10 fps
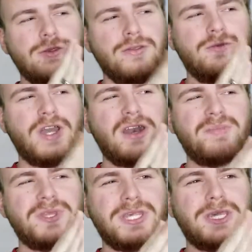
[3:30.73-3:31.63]
you gotta
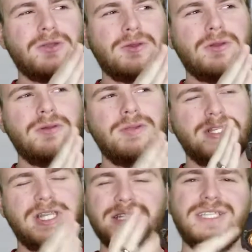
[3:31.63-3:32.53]
be the killer.
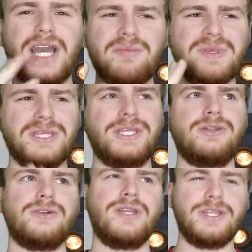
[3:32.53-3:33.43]
This guy's gotta be the
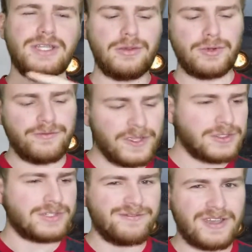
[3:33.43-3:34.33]
killer. And then they reveal
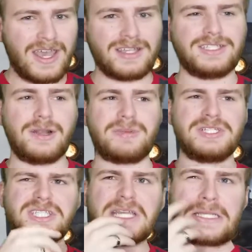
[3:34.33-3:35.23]
some facts, and I'm
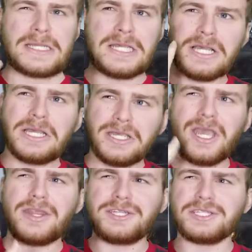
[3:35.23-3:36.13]
just like,
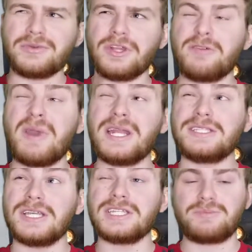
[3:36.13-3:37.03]
yeah, that doesn't really make
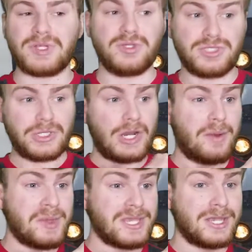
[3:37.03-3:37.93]
sense, but you still
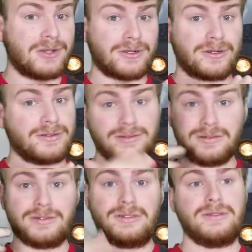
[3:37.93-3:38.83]
gotta be the killer.
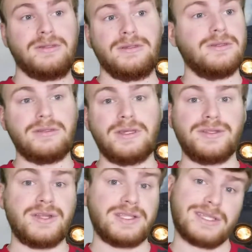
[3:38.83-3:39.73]

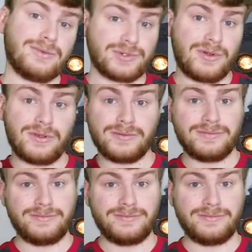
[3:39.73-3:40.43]
Nonetheless, I was wrong.